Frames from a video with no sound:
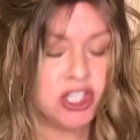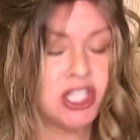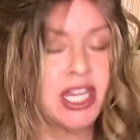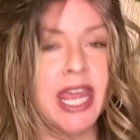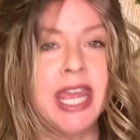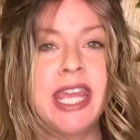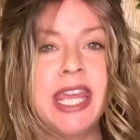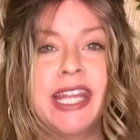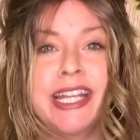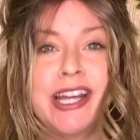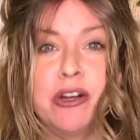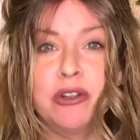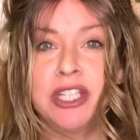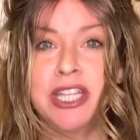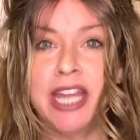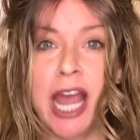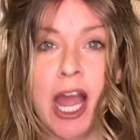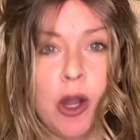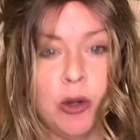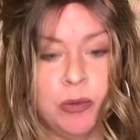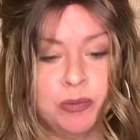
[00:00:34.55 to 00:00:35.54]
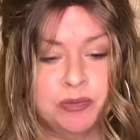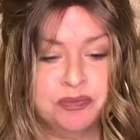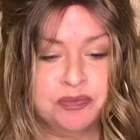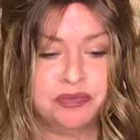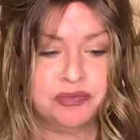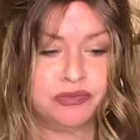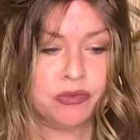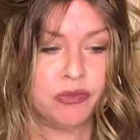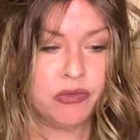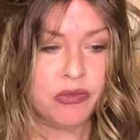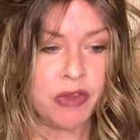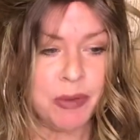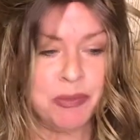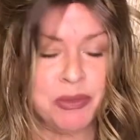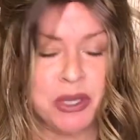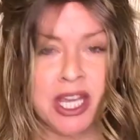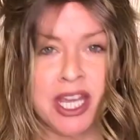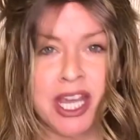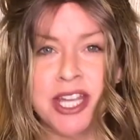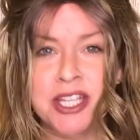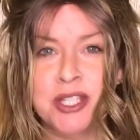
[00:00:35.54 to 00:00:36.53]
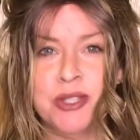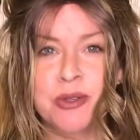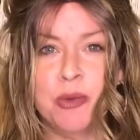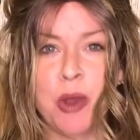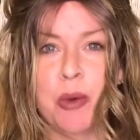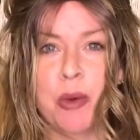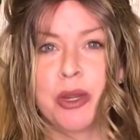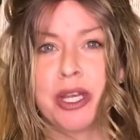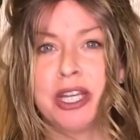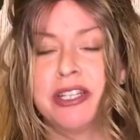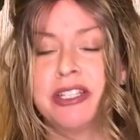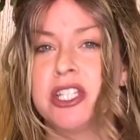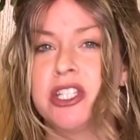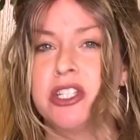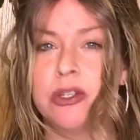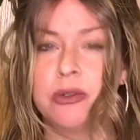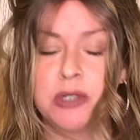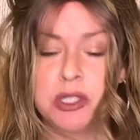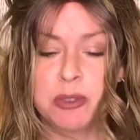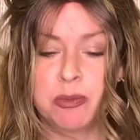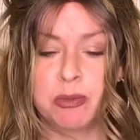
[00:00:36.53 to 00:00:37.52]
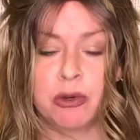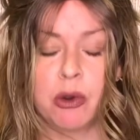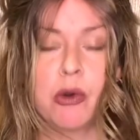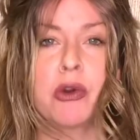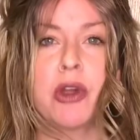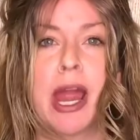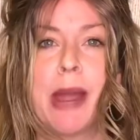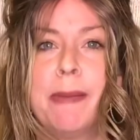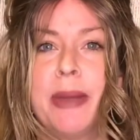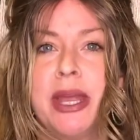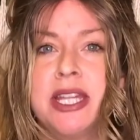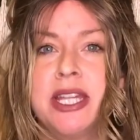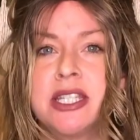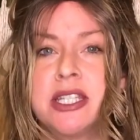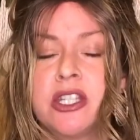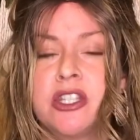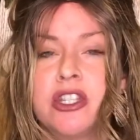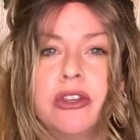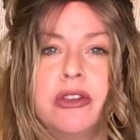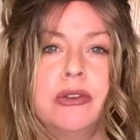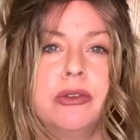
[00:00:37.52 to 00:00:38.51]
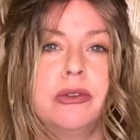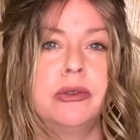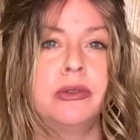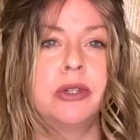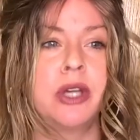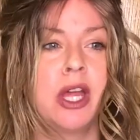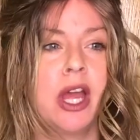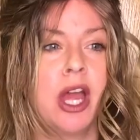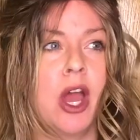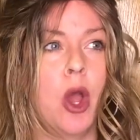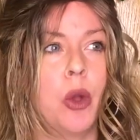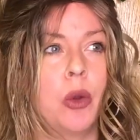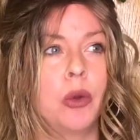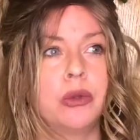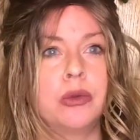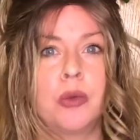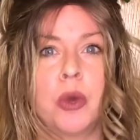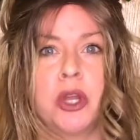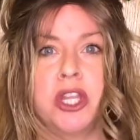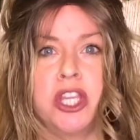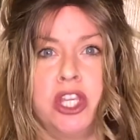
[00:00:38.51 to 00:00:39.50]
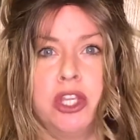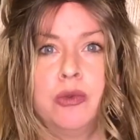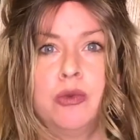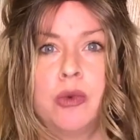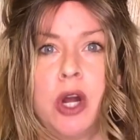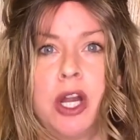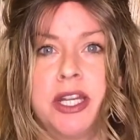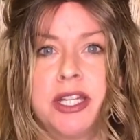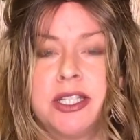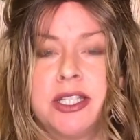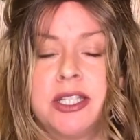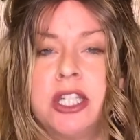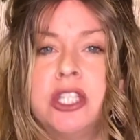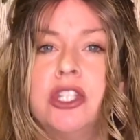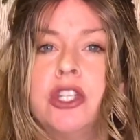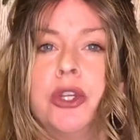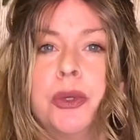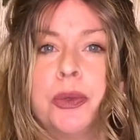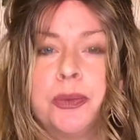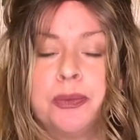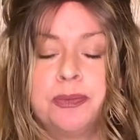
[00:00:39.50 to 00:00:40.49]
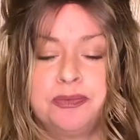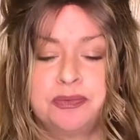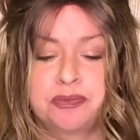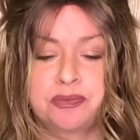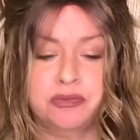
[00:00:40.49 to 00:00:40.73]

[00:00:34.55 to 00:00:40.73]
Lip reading: Take it out now, because what we're going to do is program it to what you want it to do.